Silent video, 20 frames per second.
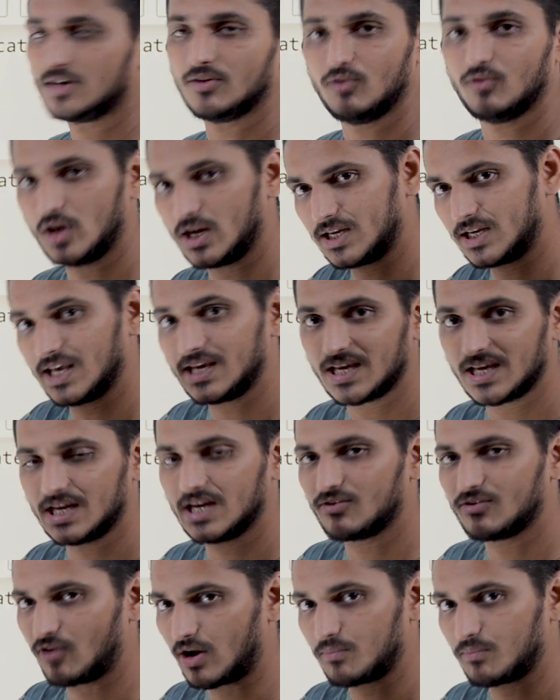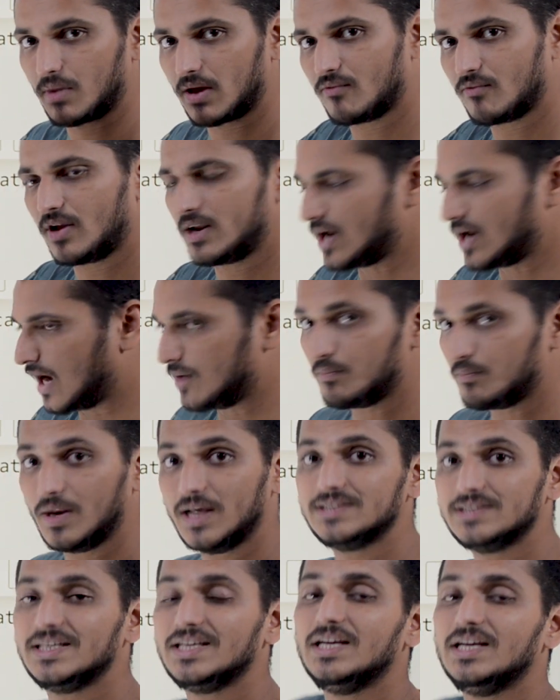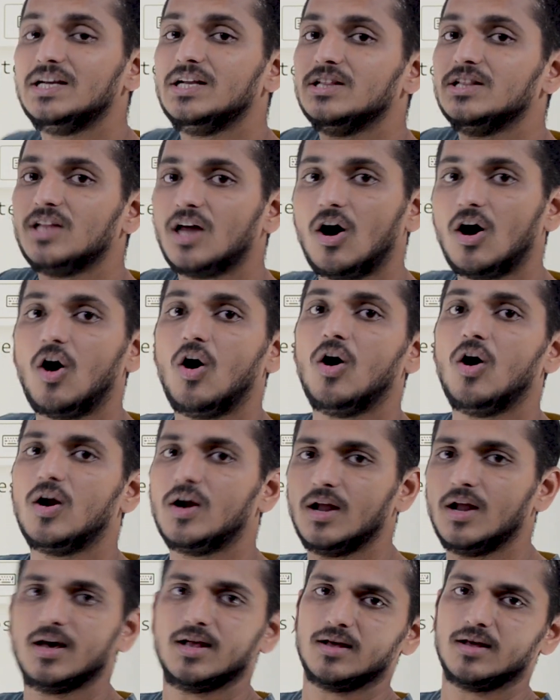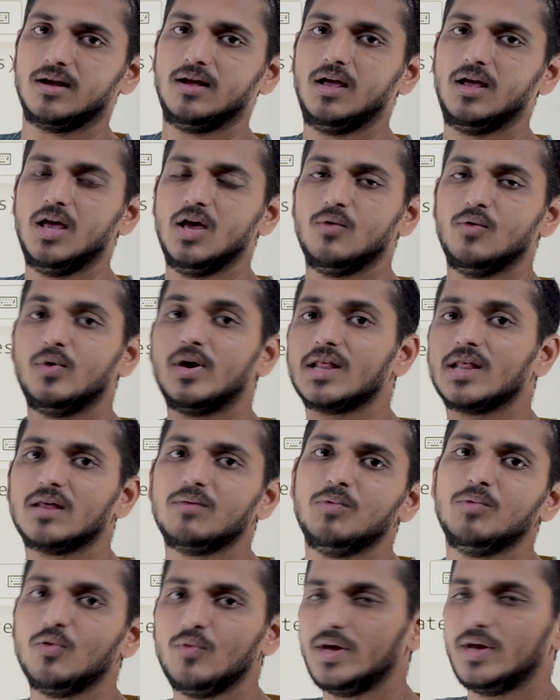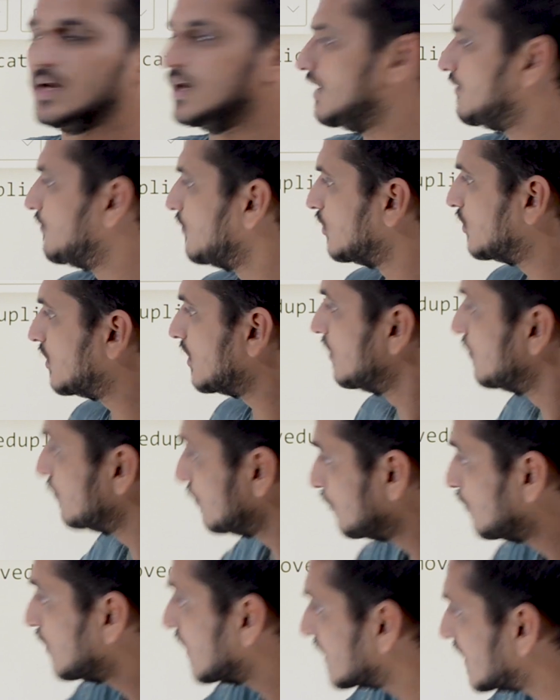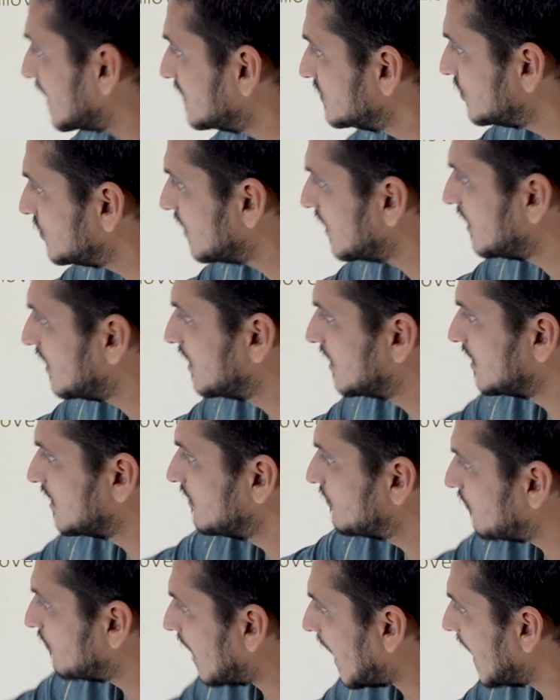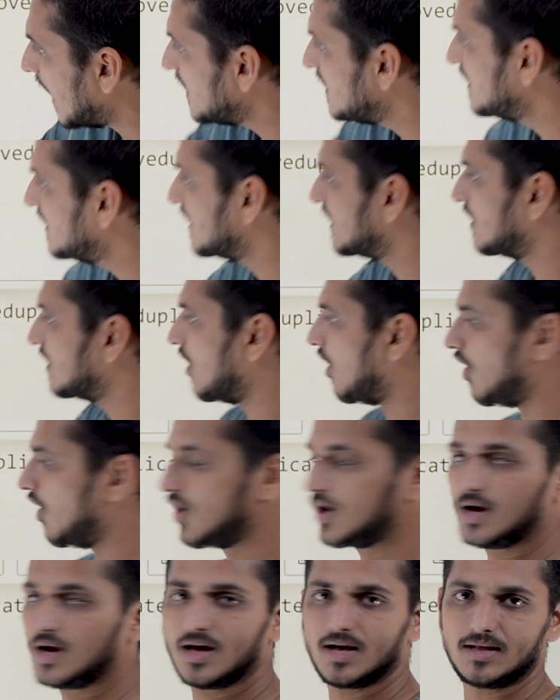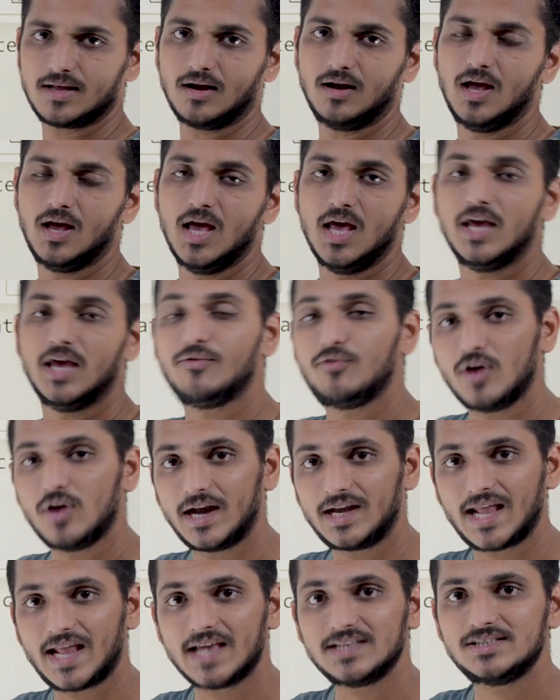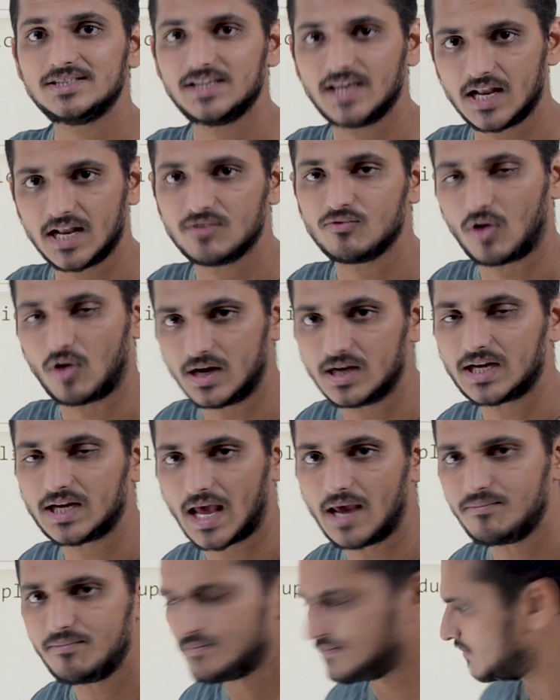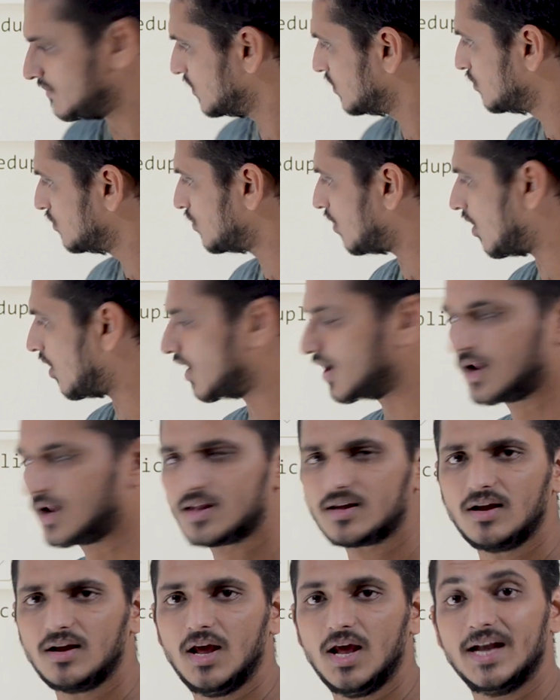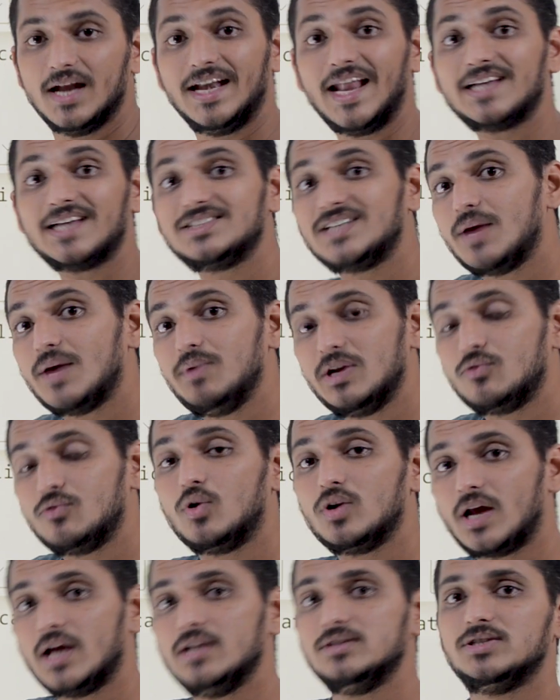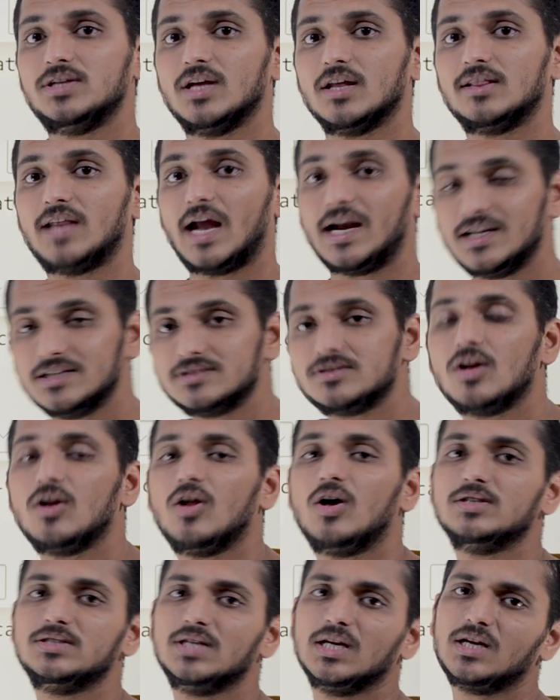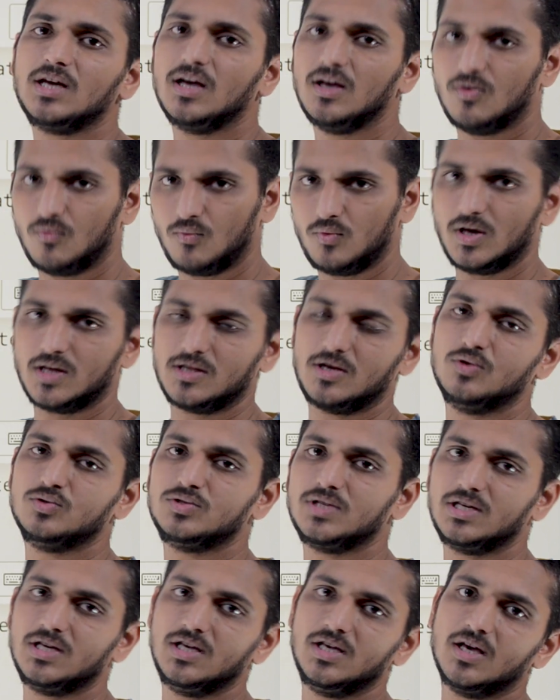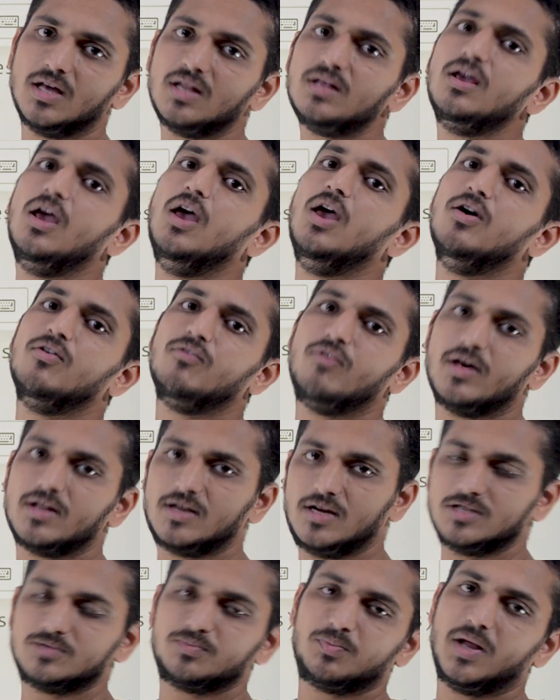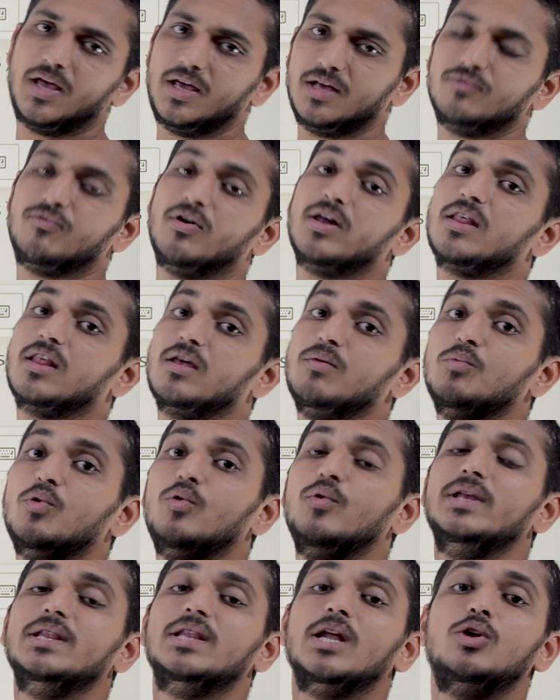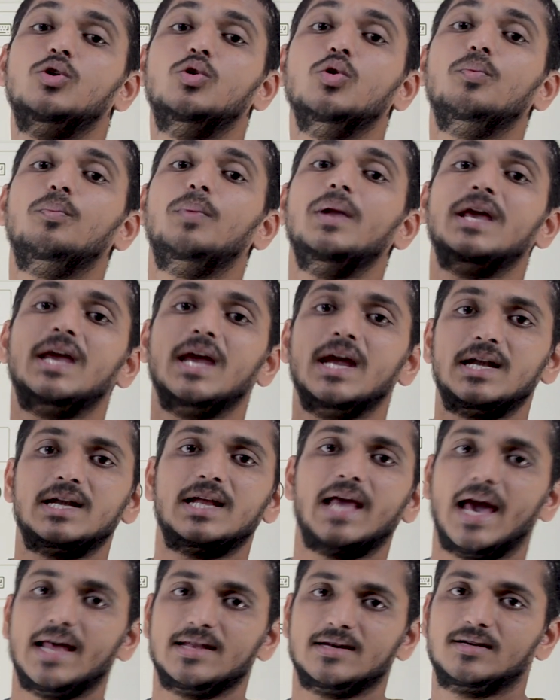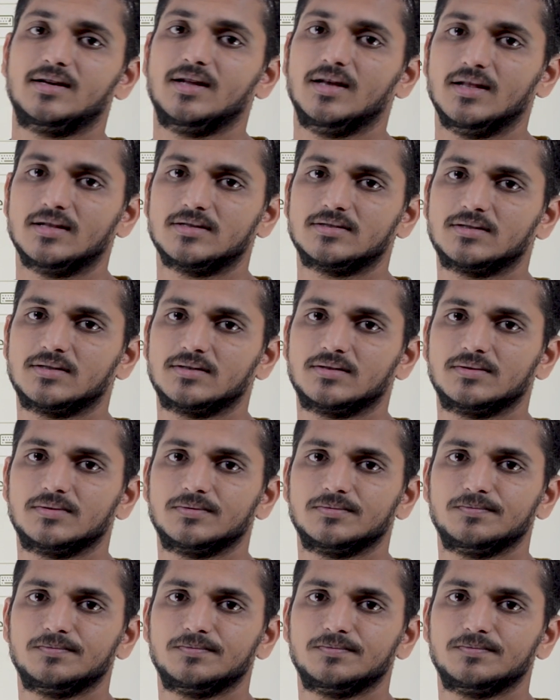We are taking it one by one and placing it in the order. We are removing. We are considering here if I in order. If you attach n one time to order, next time it won't consider. That is the logic we are using here for displaying, for removing the duplicate characters.